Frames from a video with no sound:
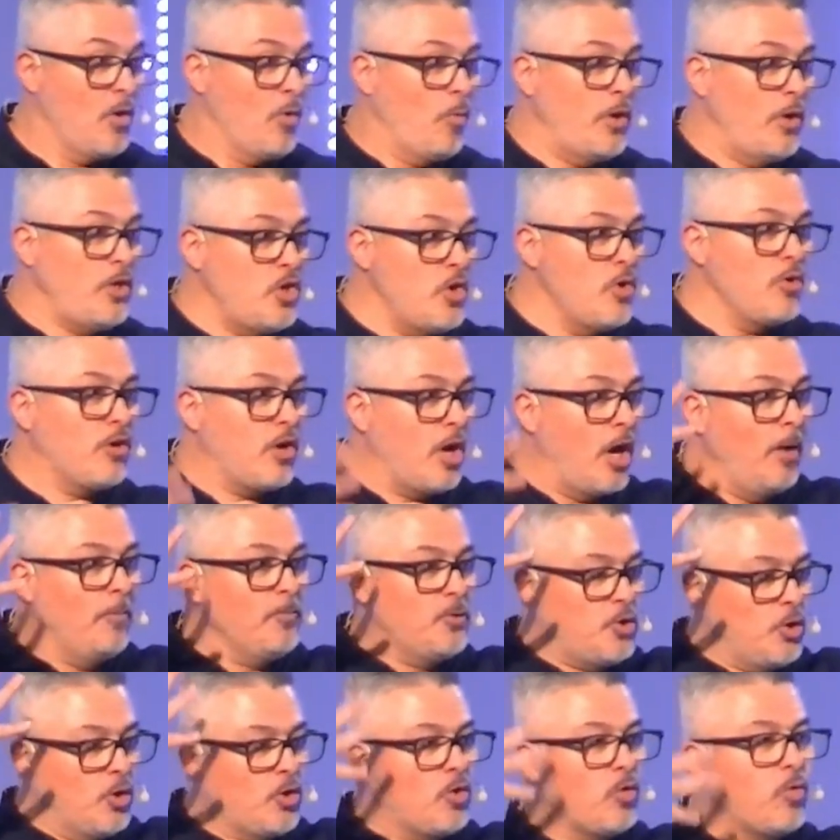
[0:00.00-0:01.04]
When you come
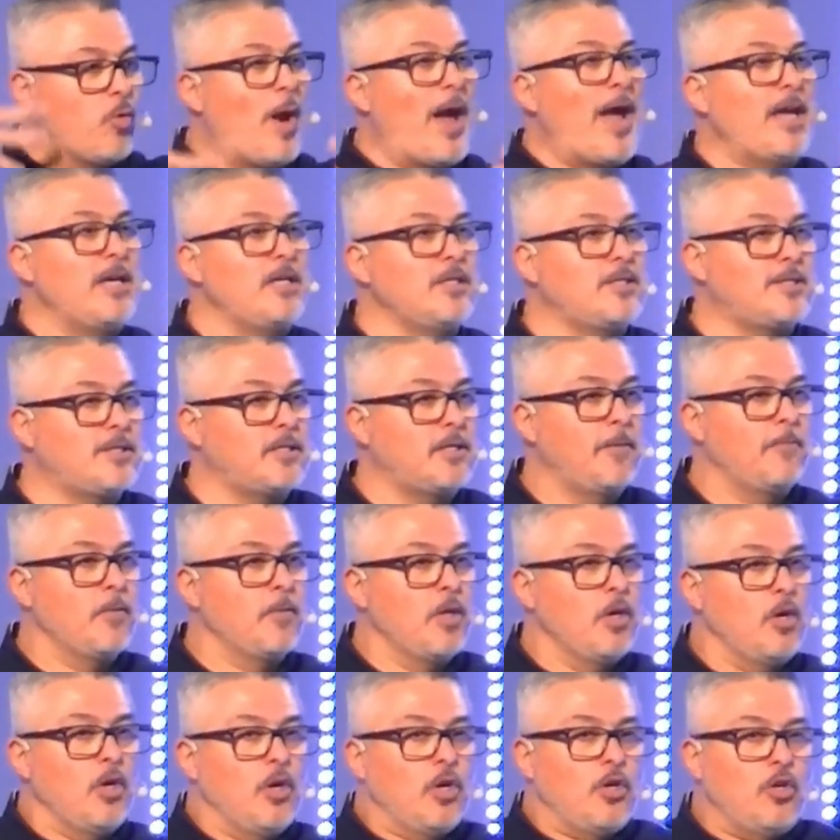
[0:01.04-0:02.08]
to Christ,
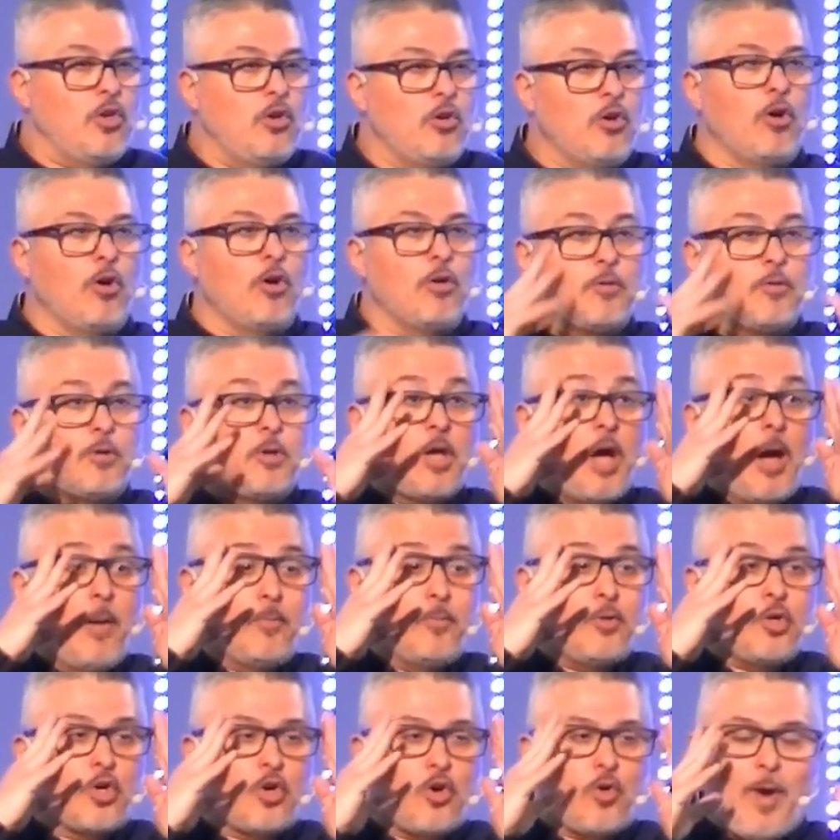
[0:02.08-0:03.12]
you don't come
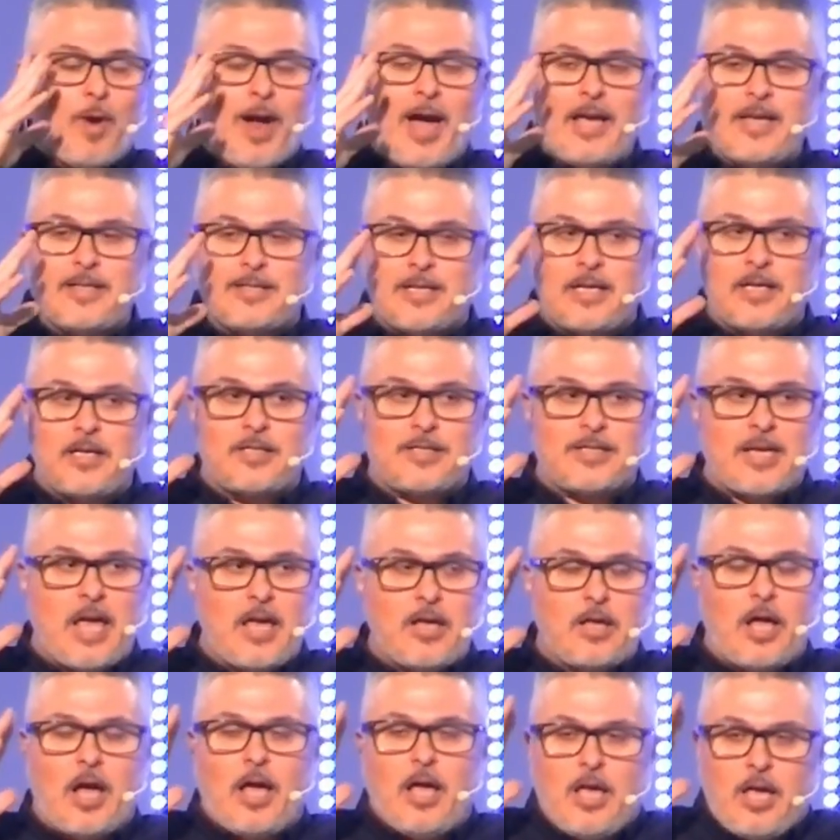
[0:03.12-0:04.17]
to Christ and
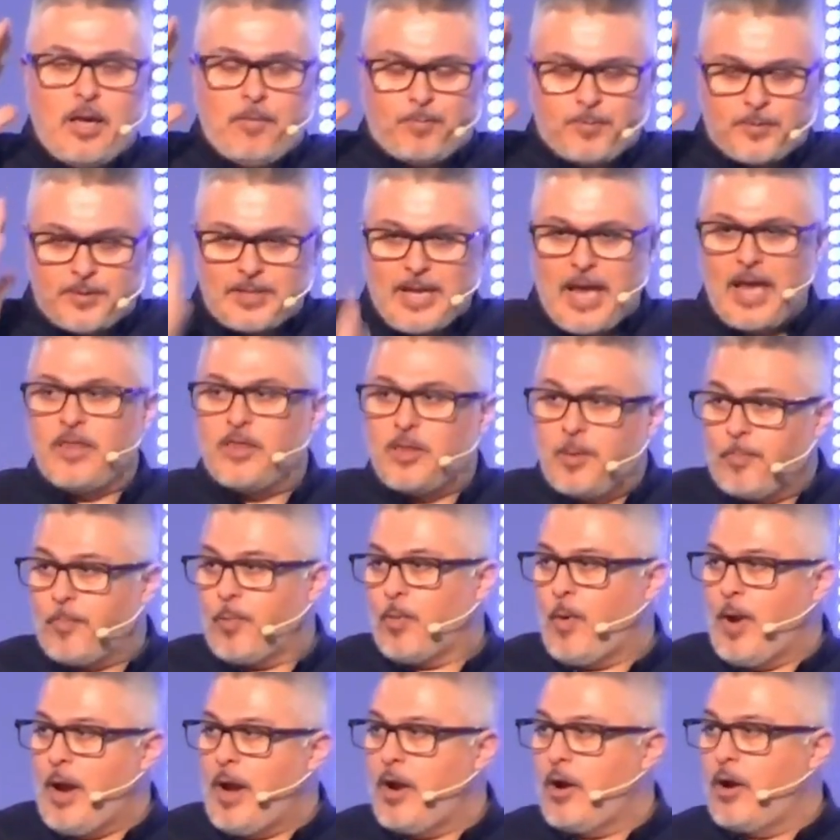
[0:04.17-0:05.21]
say the
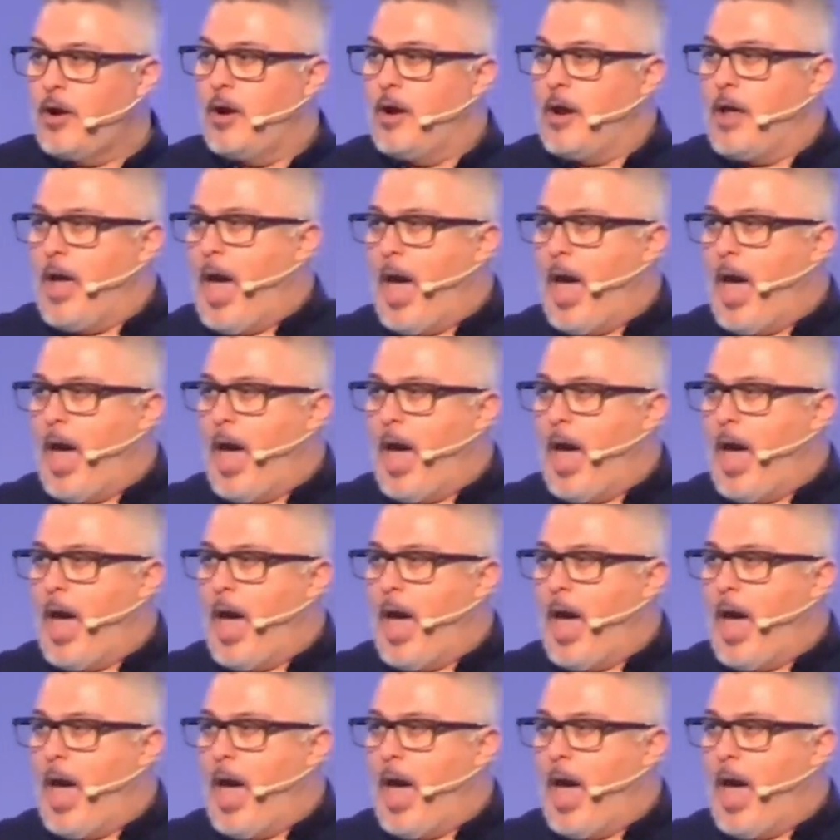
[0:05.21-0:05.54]
prayer